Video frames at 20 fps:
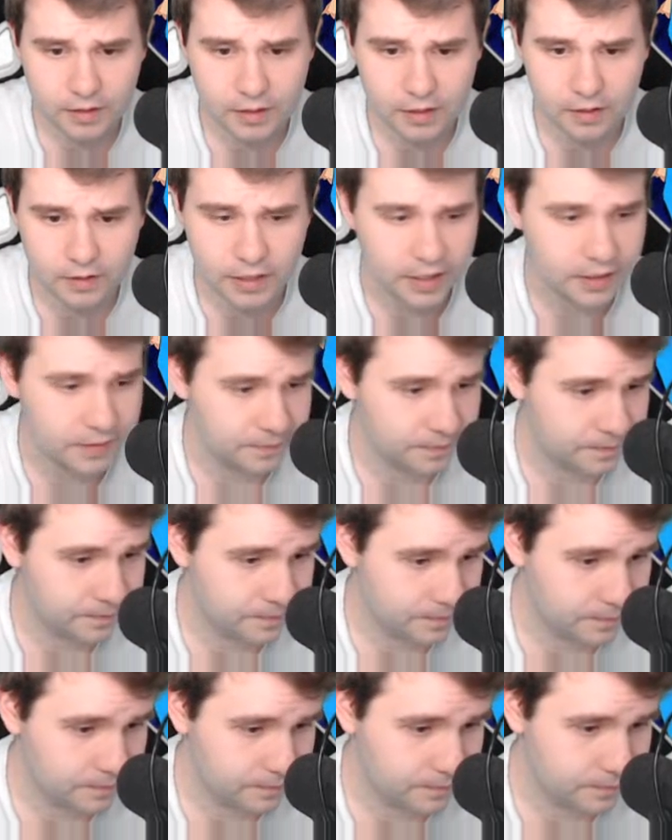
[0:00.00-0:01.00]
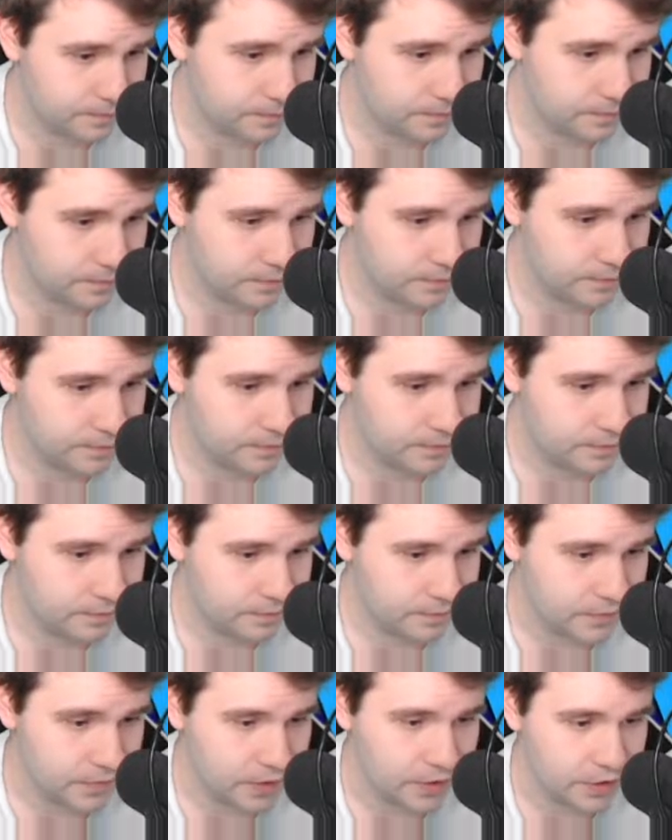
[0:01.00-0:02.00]
All right.
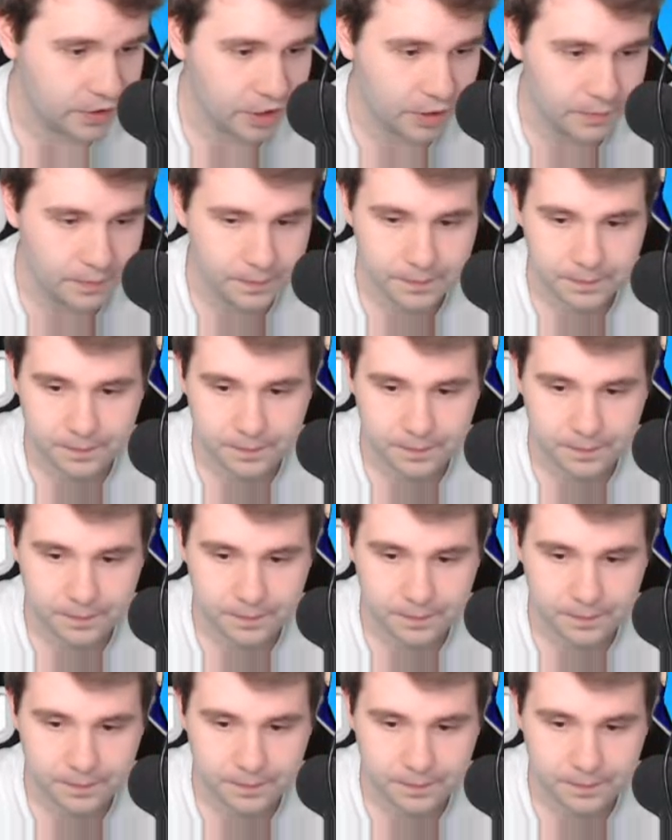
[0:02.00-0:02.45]
There you go.